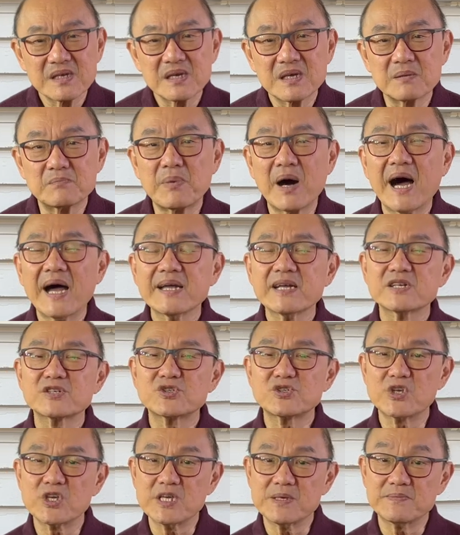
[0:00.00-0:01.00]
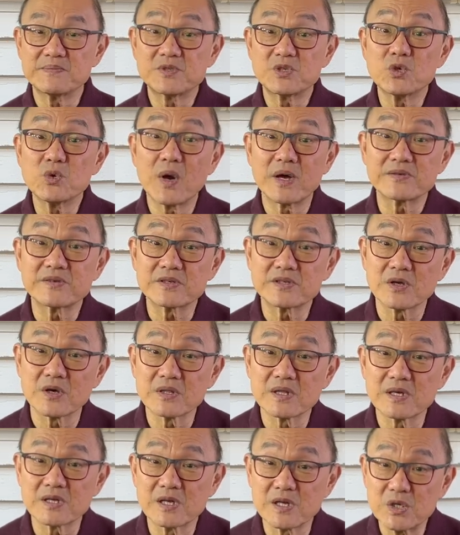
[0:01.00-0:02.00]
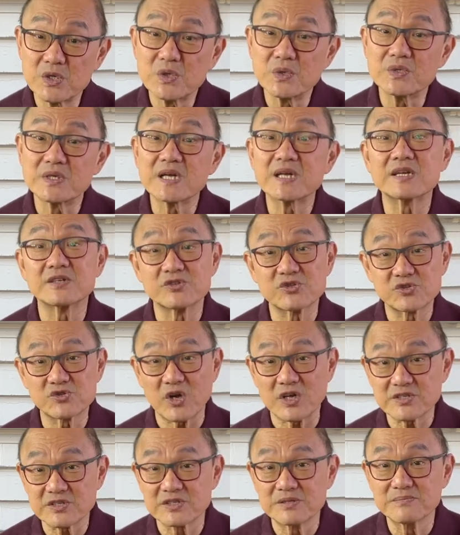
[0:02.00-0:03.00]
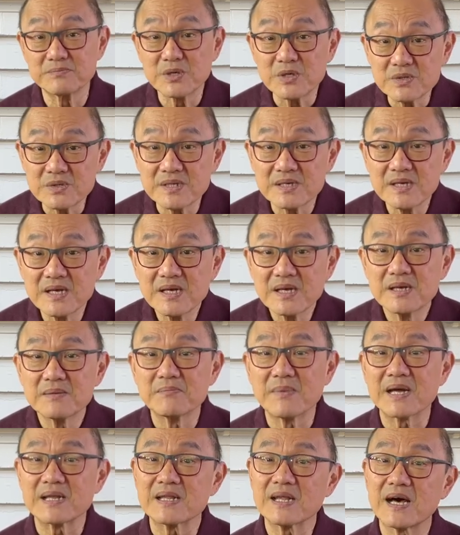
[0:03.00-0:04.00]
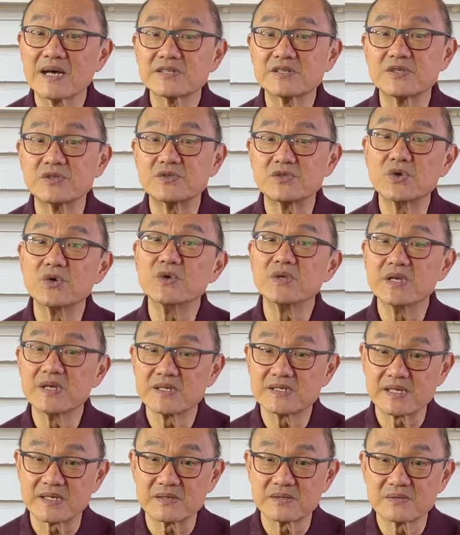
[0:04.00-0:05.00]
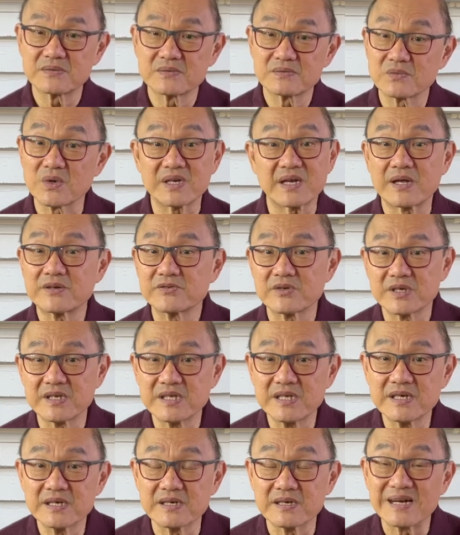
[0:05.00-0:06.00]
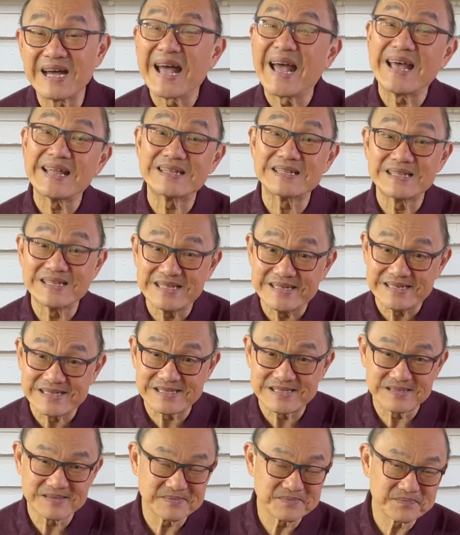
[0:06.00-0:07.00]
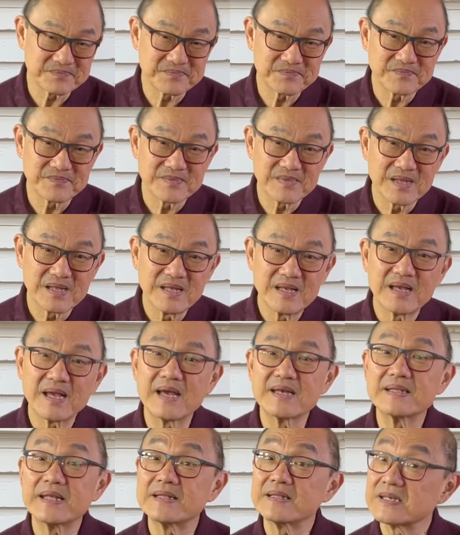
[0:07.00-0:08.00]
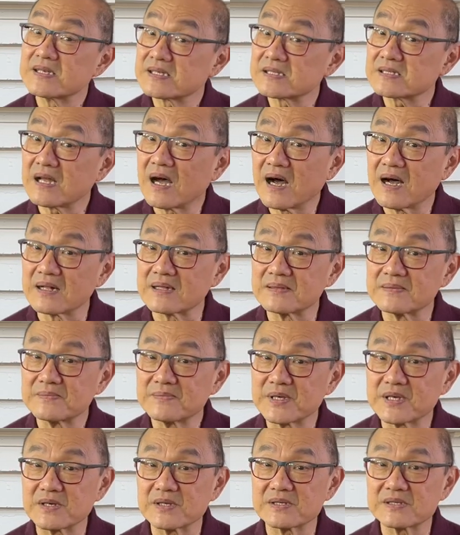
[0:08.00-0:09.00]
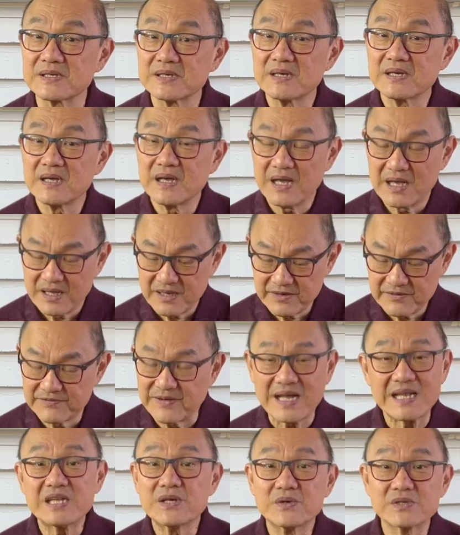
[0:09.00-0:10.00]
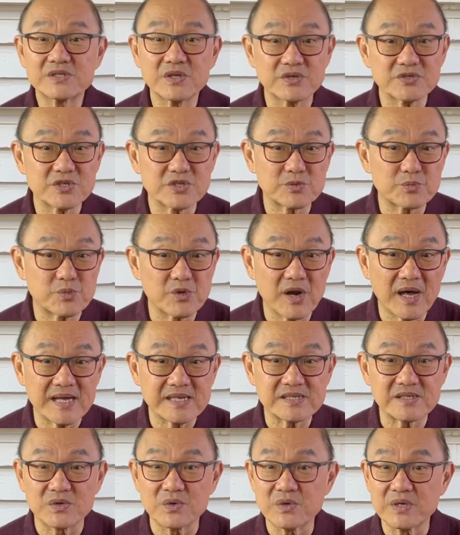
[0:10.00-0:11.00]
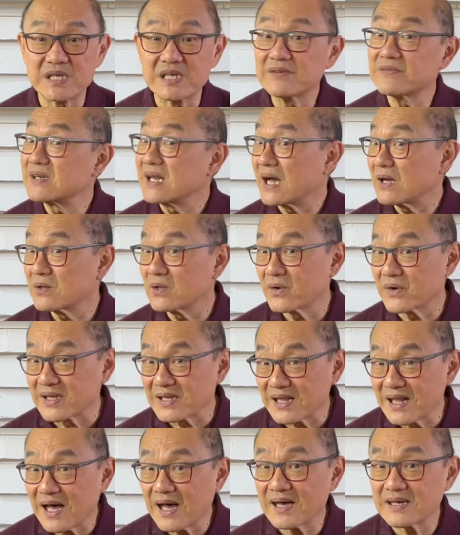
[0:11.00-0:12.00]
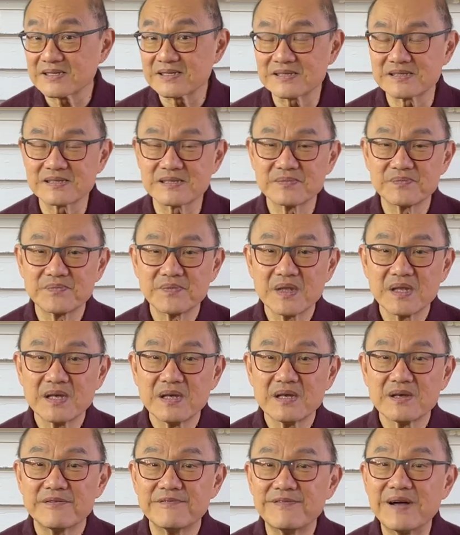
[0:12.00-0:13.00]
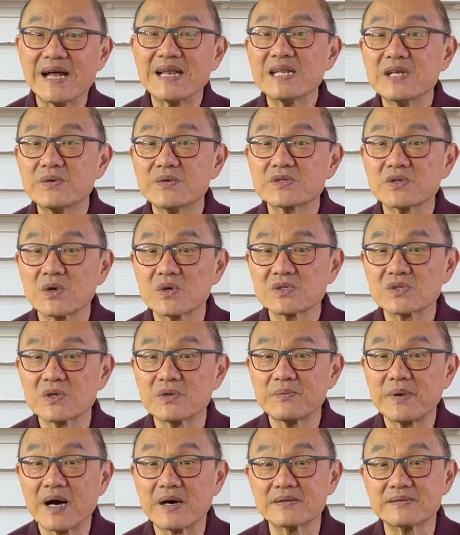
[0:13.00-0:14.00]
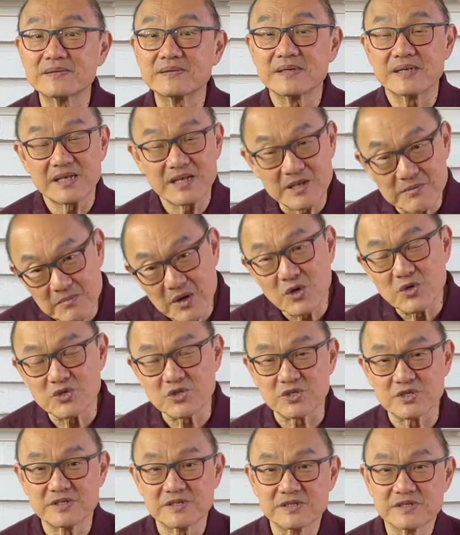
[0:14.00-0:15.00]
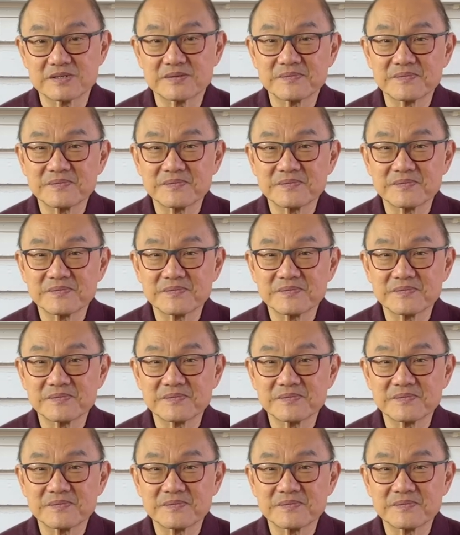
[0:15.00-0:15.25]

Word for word: Buying a cheap $200 glued construction boot might last you two years at 100 a year, at least. And then there's style, because value is not just price or even how long it lasts. Value is also about emotions.